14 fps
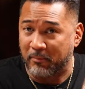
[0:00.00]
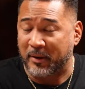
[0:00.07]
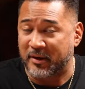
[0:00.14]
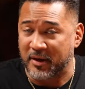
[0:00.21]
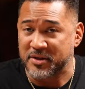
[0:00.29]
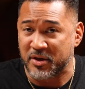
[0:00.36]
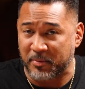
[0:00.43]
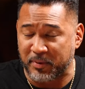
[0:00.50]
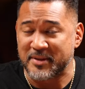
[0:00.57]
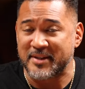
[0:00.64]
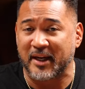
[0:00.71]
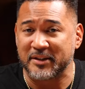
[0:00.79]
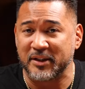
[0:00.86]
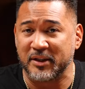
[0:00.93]
because you're
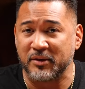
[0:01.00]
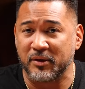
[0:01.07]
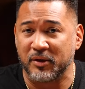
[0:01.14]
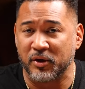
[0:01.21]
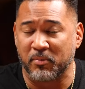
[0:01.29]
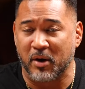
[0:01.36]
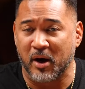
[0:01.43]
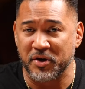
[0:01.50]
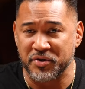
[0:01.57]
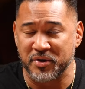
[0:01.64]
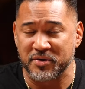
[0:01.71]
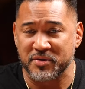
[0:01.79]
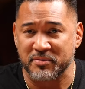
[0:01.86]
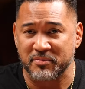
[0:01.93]
protecting your margins.